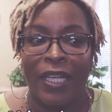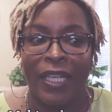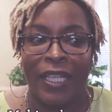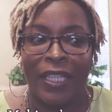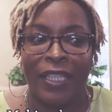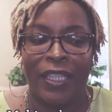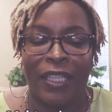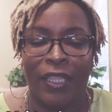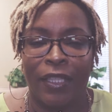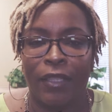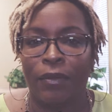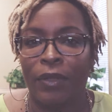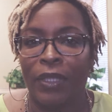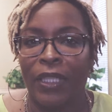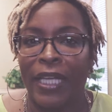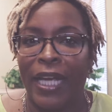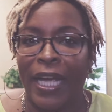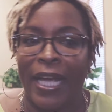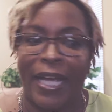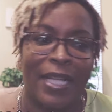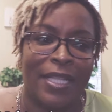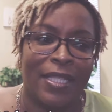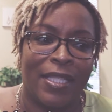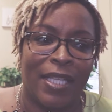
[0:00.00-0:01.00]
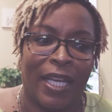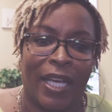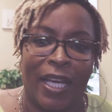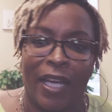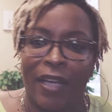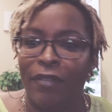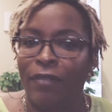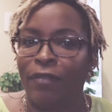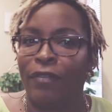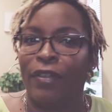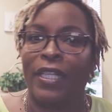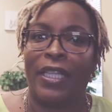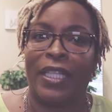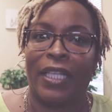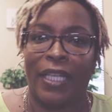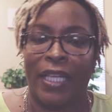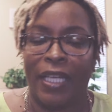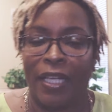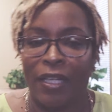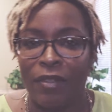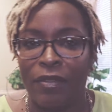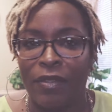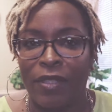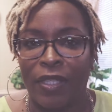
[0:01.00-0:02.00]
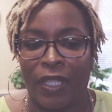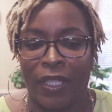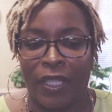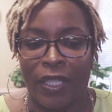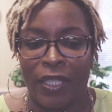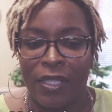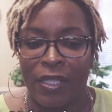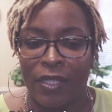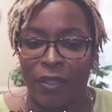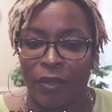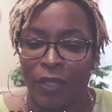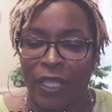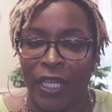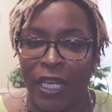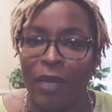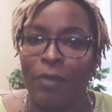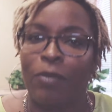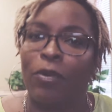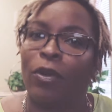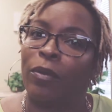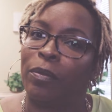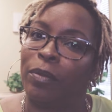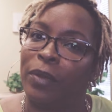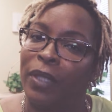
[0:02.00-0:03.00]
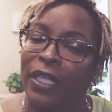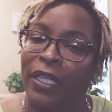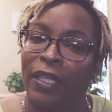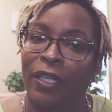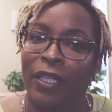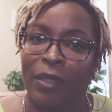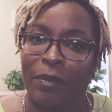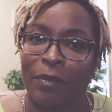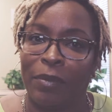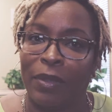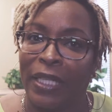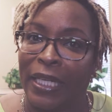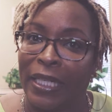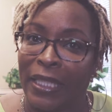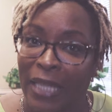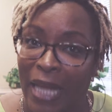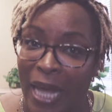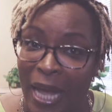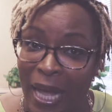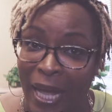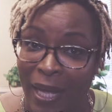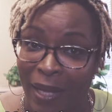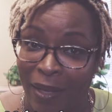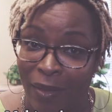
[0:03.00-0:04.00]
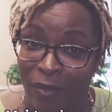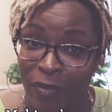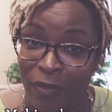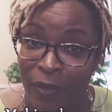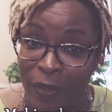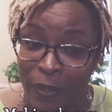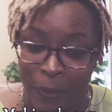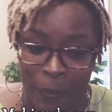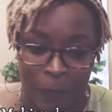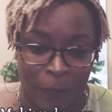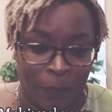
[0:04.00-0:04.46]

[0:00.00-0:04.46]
it literally has everything else in it, so the keyboard player can play live